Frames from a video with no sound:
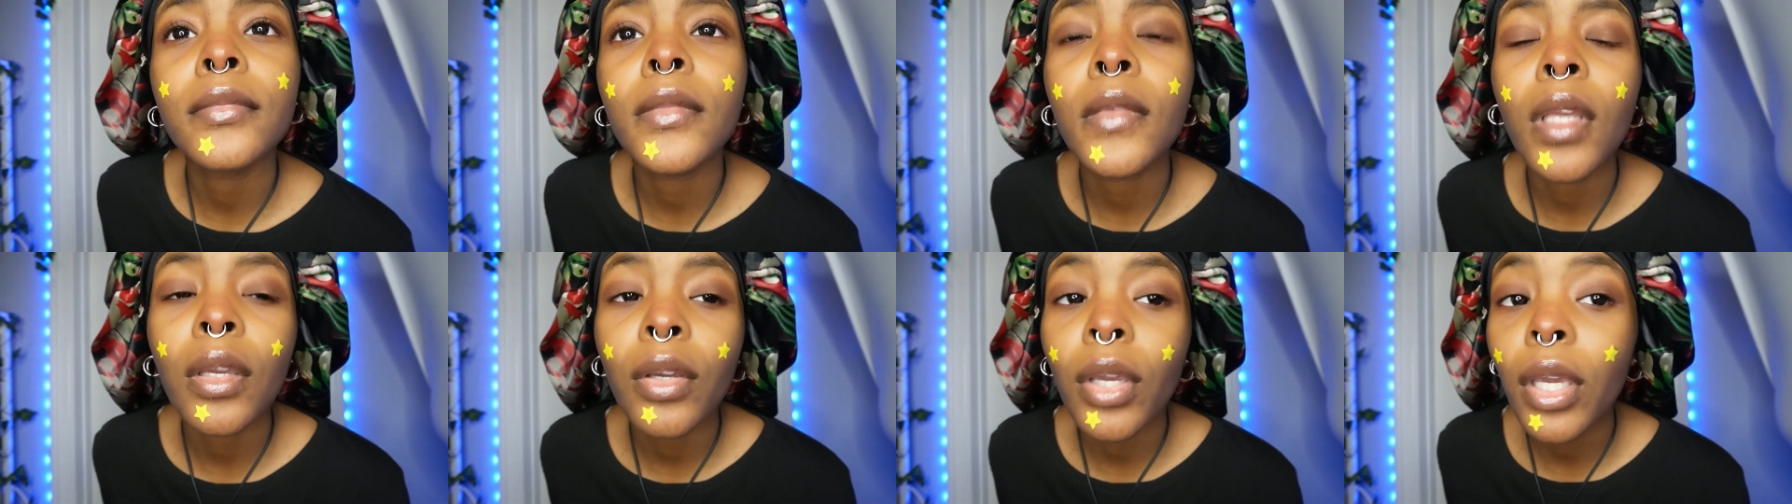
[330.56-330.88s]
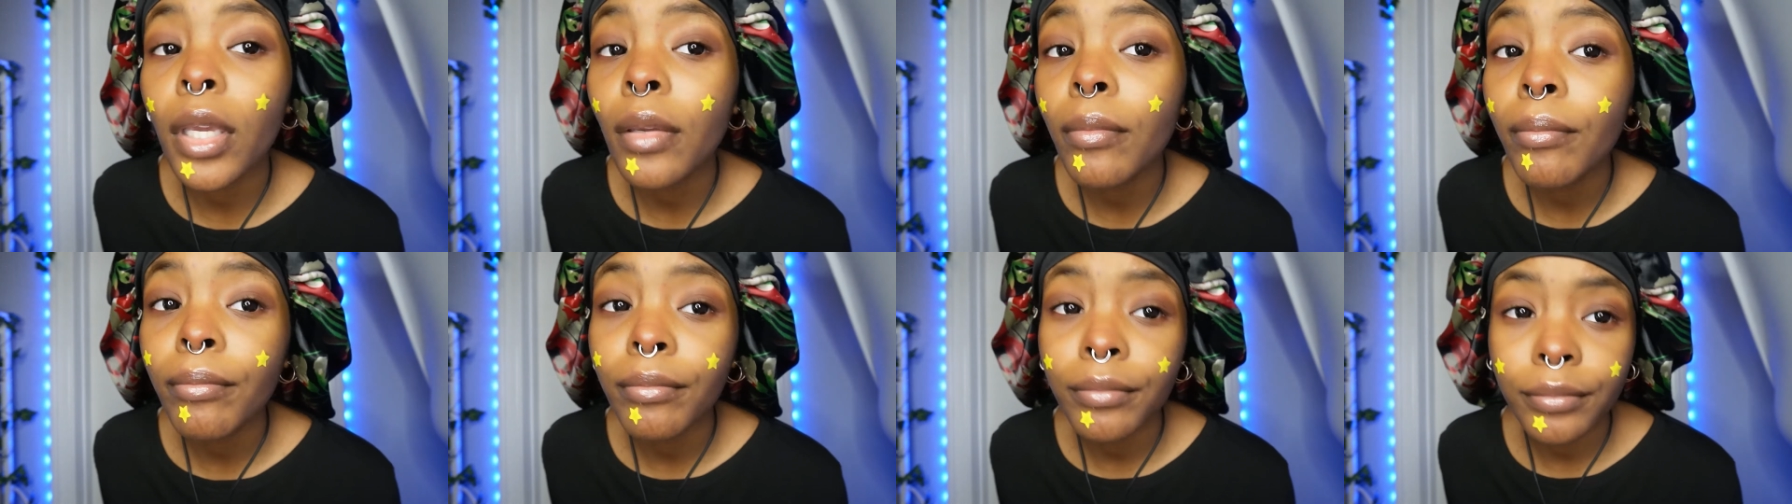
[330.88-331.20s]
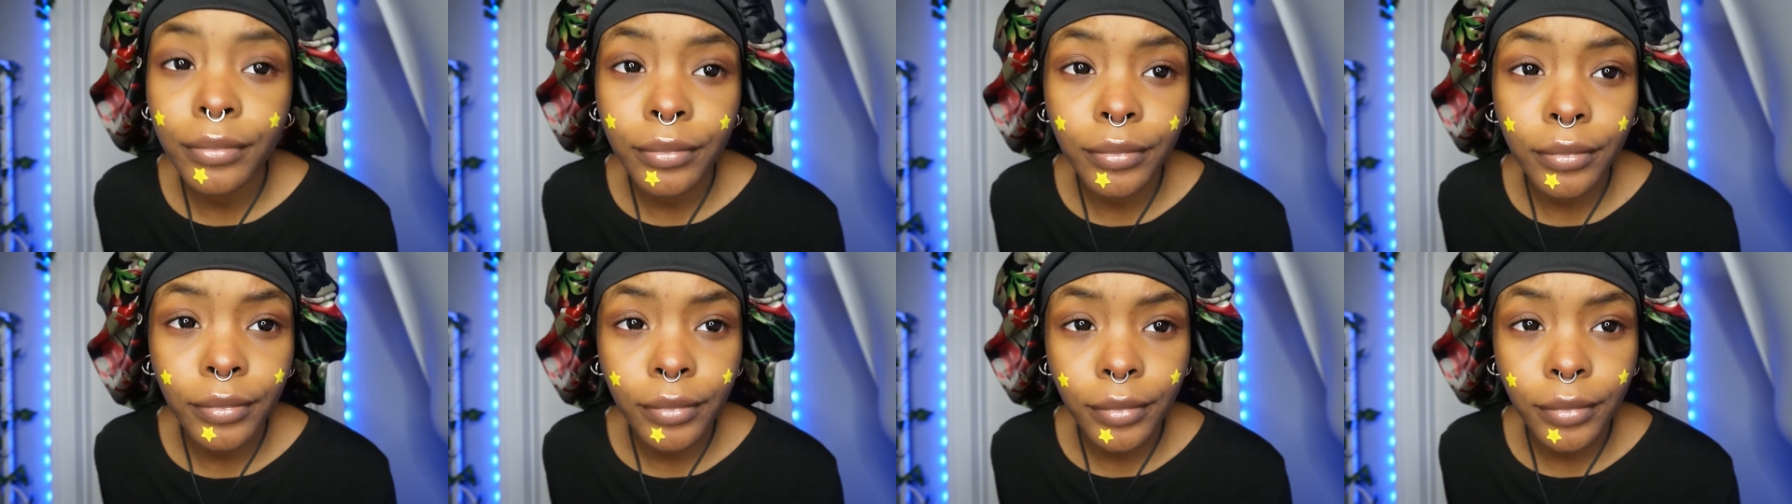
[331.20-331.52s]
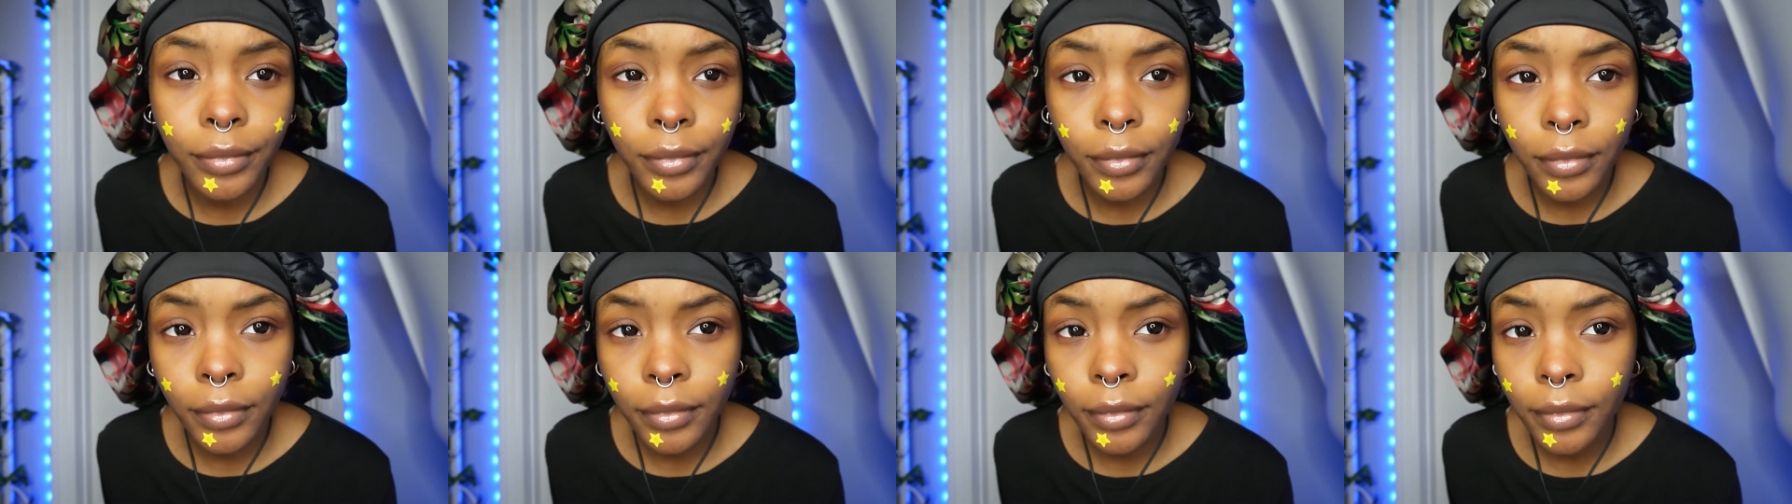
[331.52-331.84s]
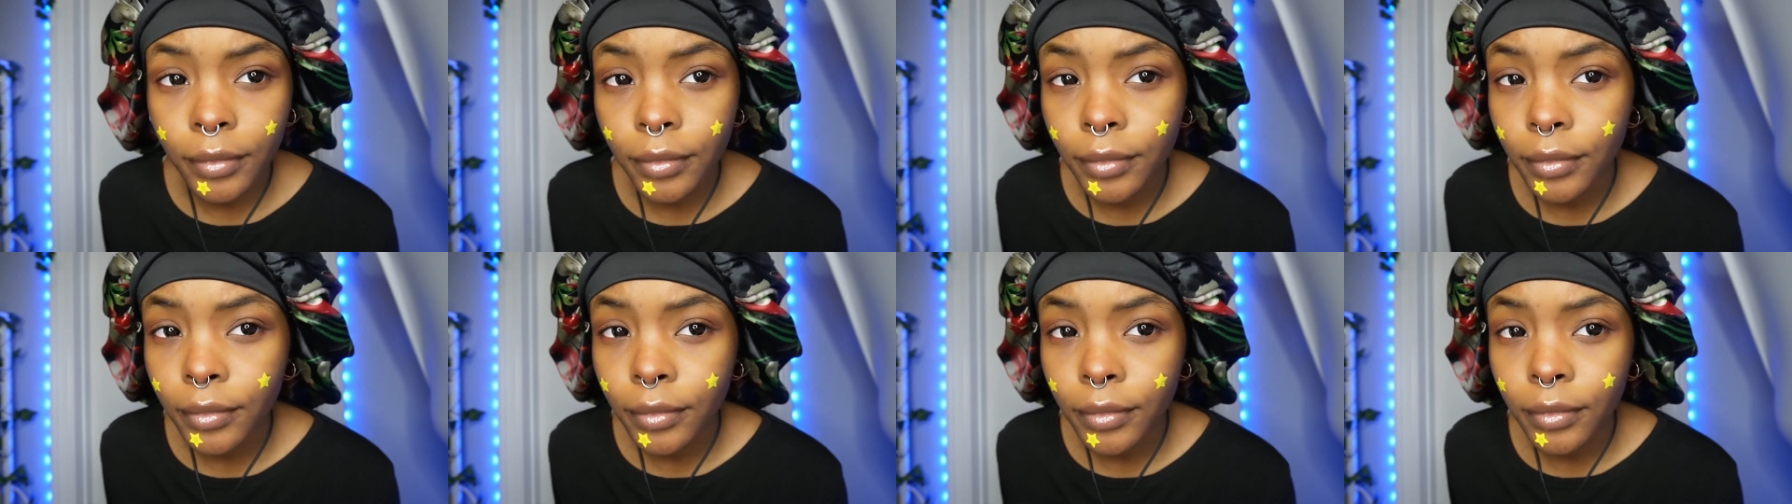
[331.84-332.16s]
Okay?
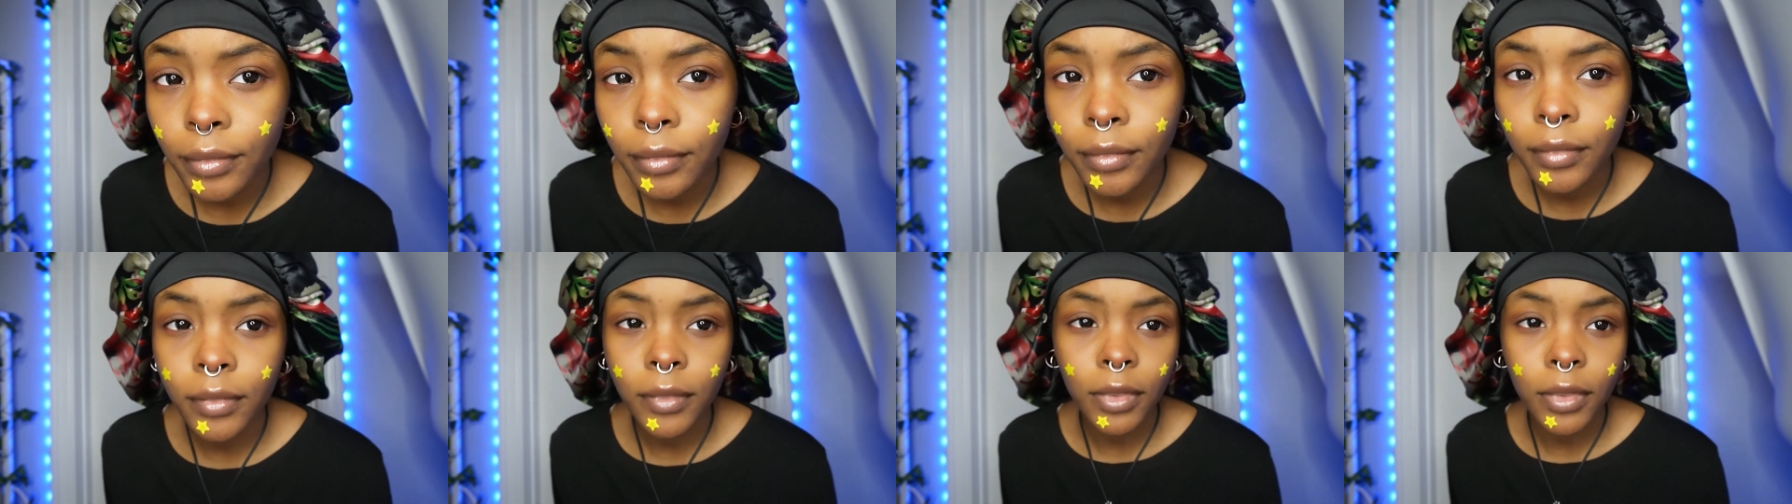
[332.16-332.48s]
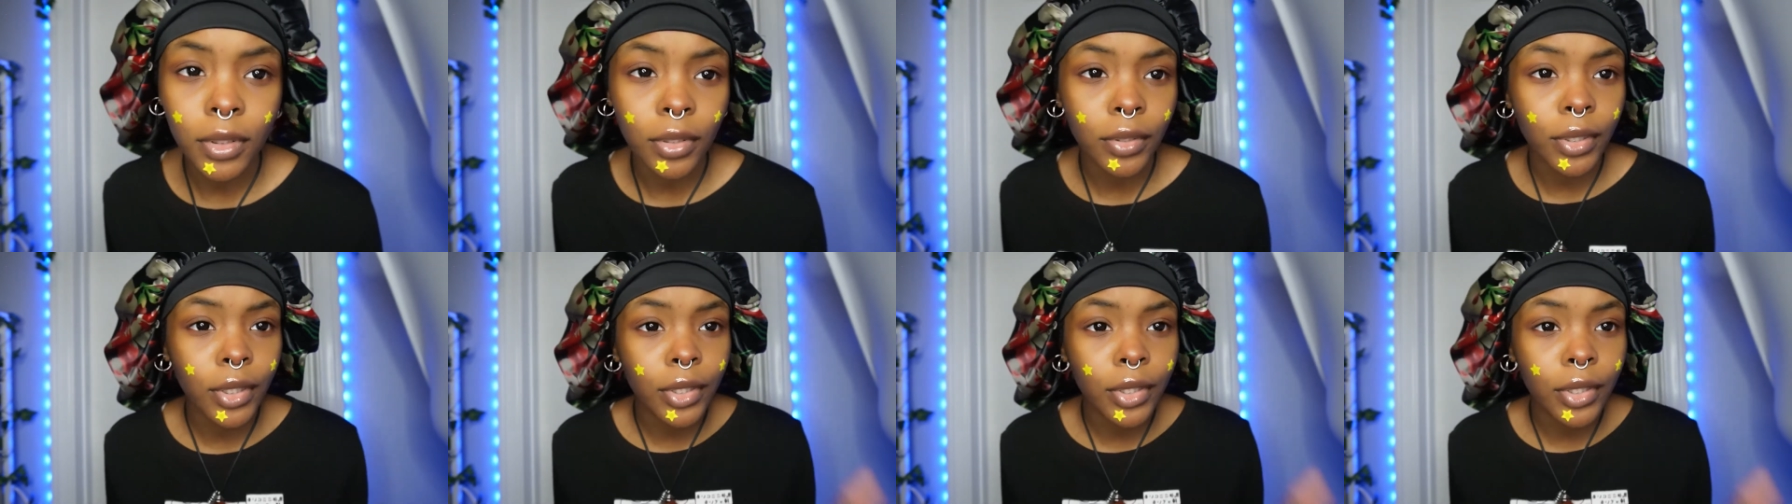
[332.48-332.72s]
So